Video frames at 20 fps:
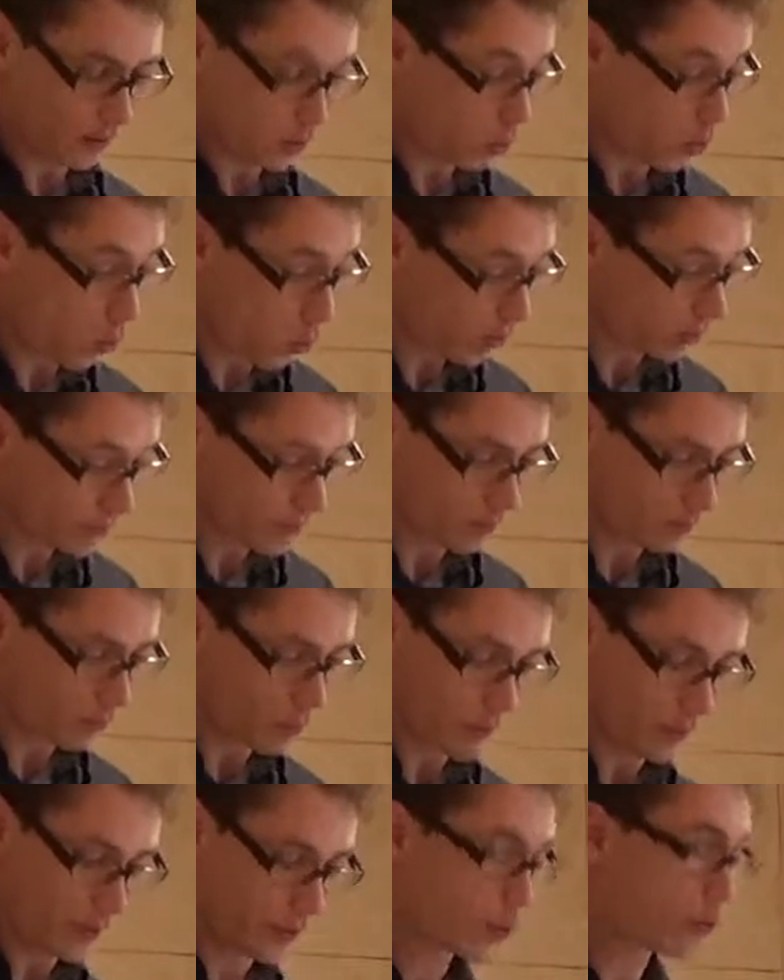court
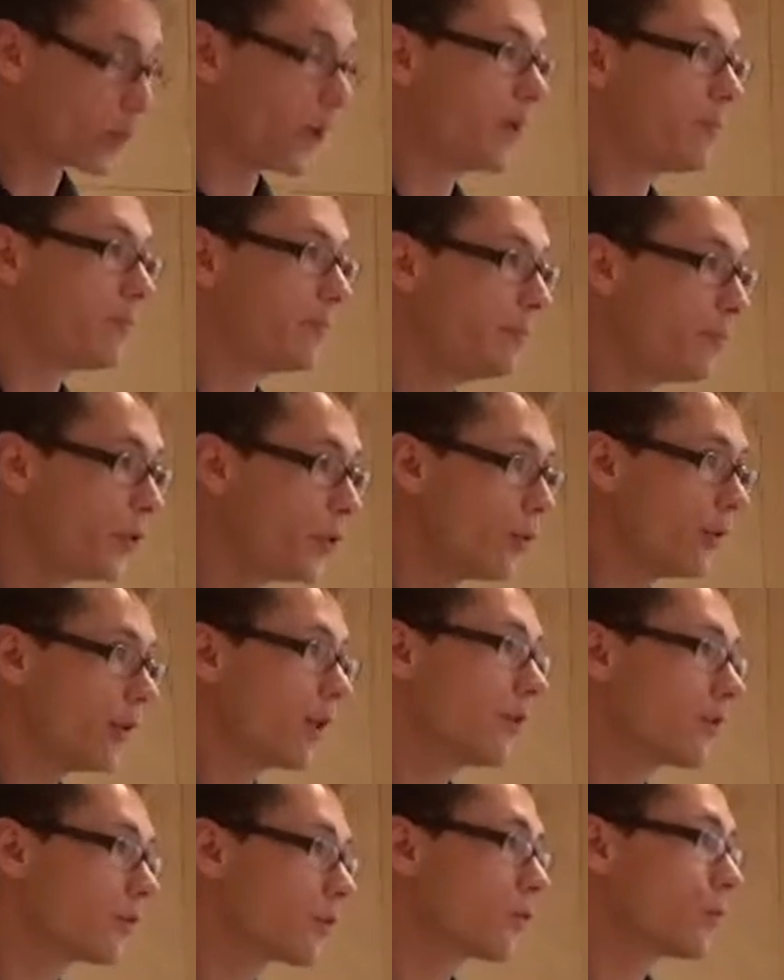or a
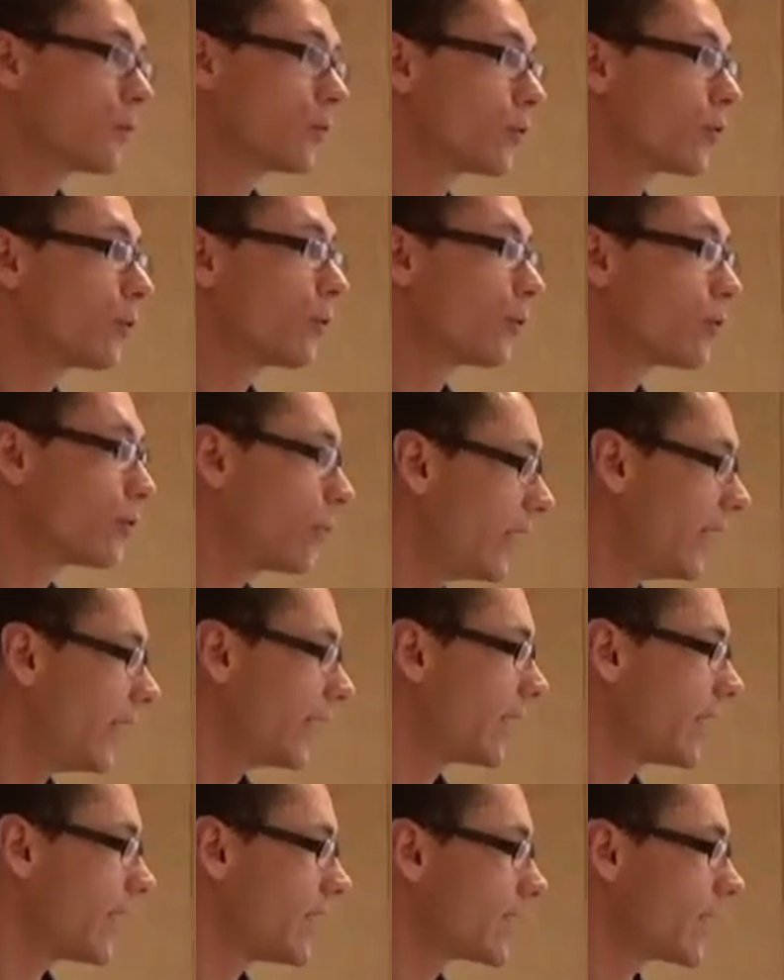tribunal to
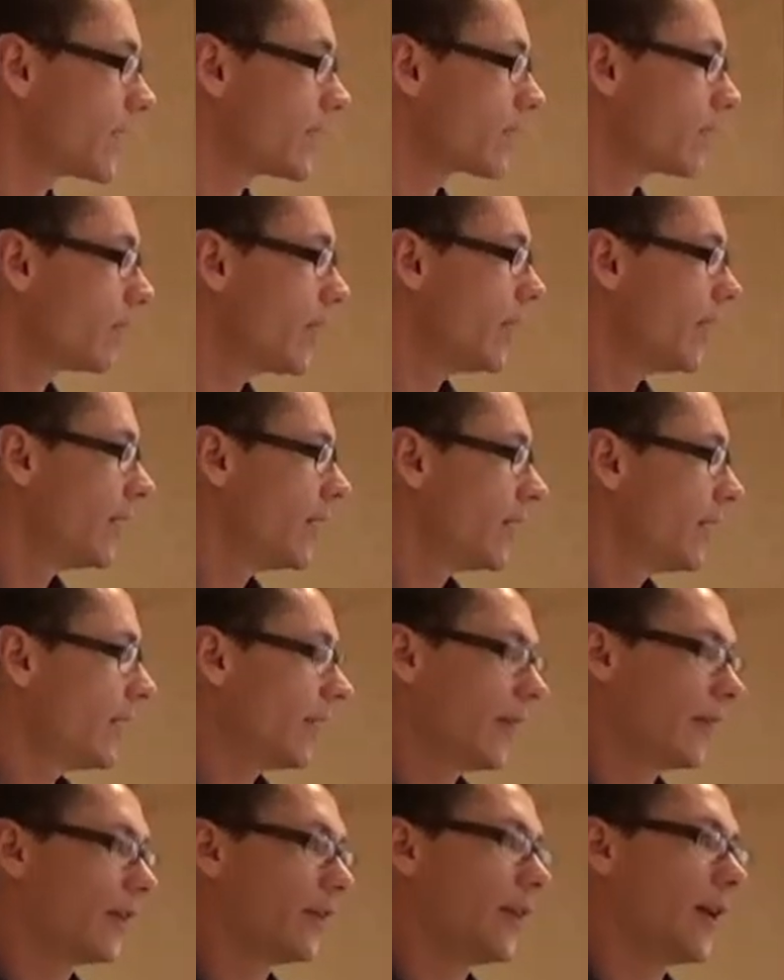hear cases.
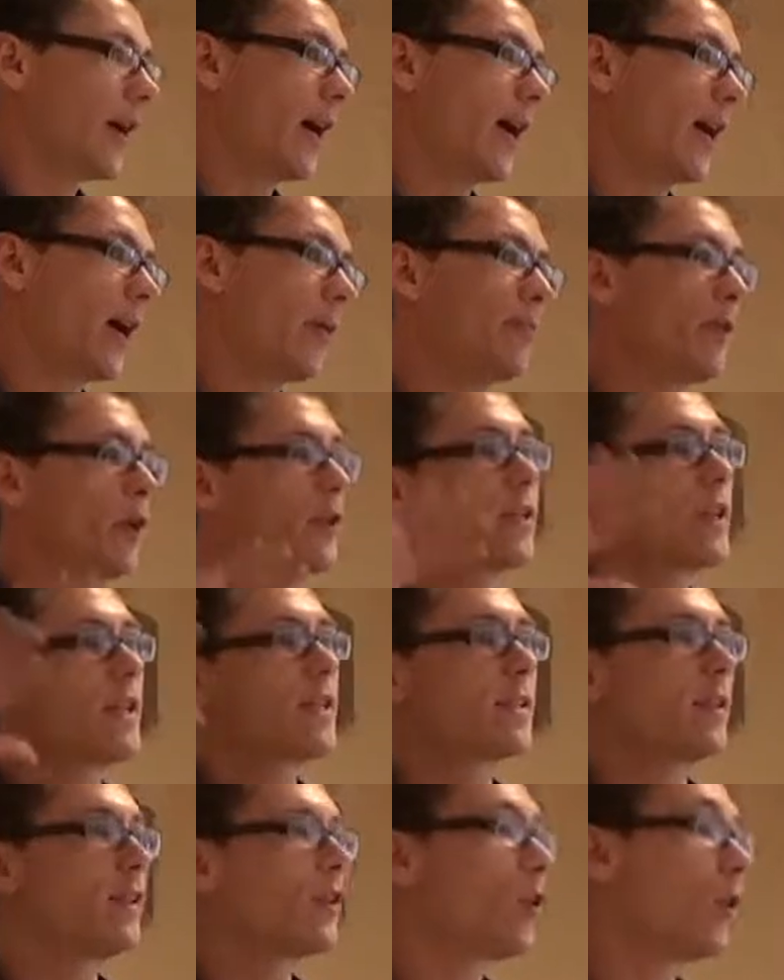And I put
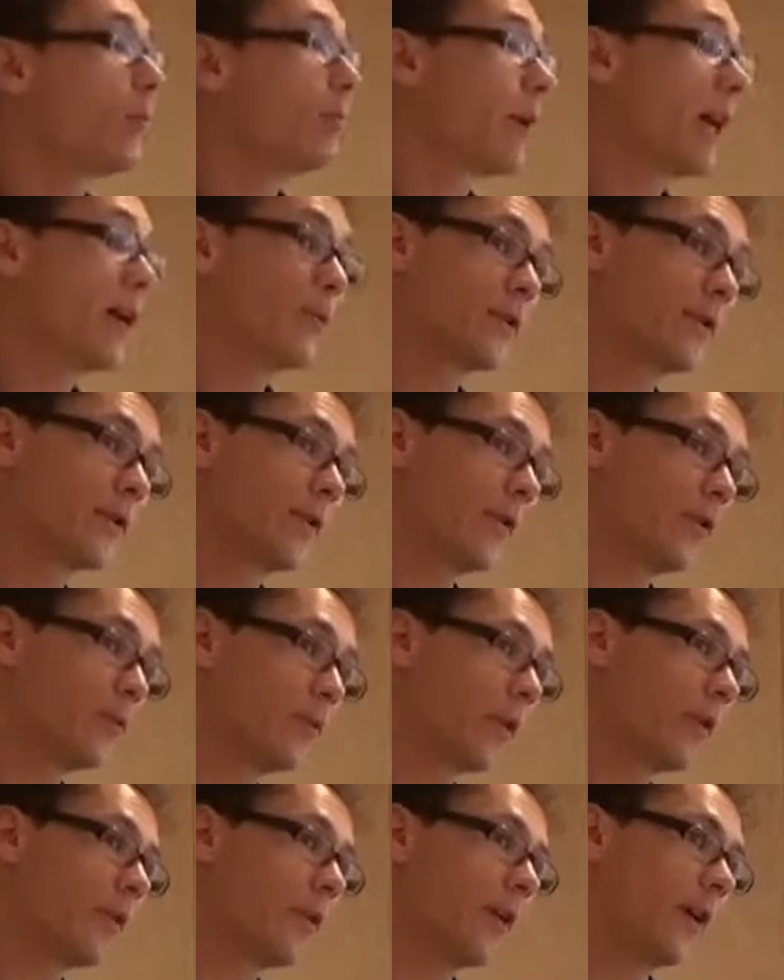this in comparison
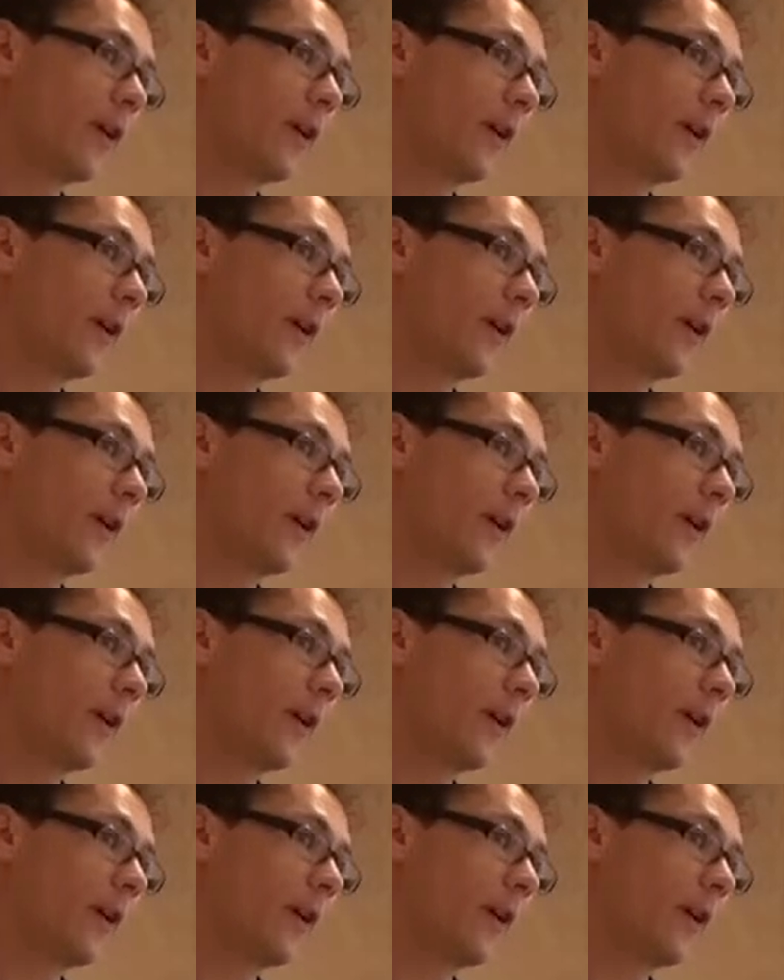with